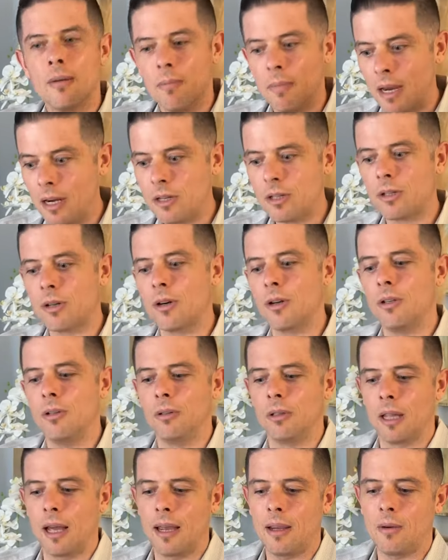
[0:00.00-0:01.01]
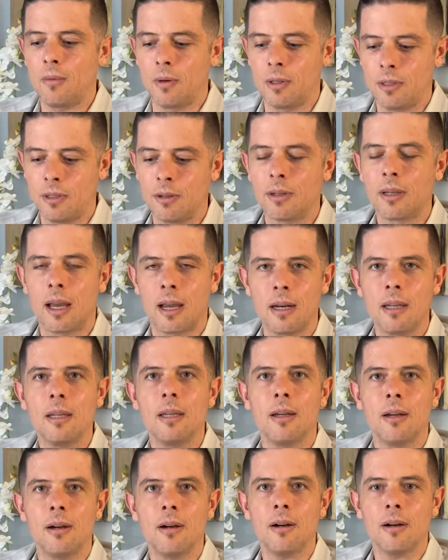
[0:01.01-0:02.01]
make sure you like what you're getting
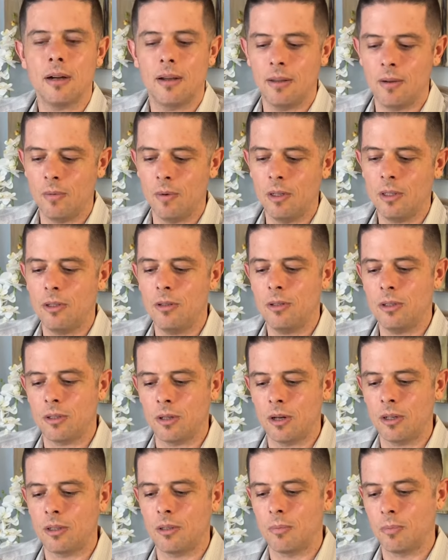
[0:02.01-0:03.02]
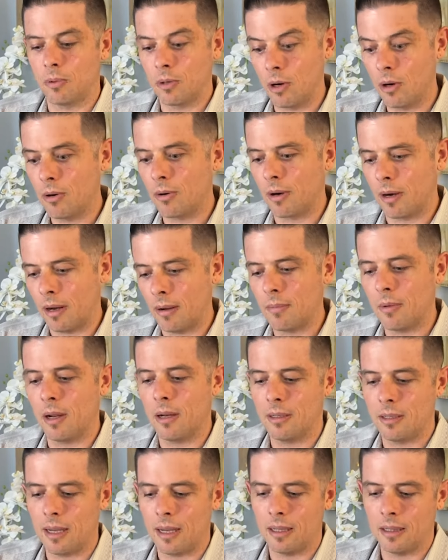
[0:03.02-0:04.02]
here, and then once you start the program
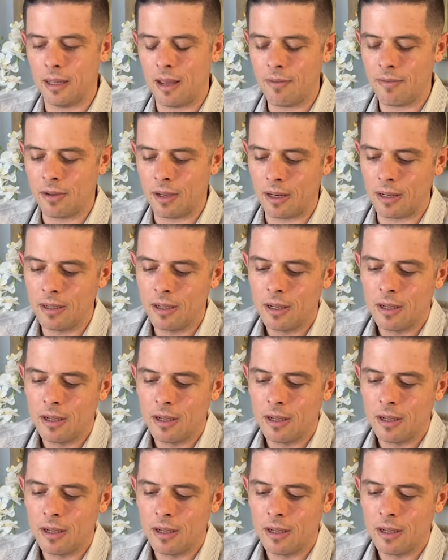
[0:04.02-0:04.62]
on day 11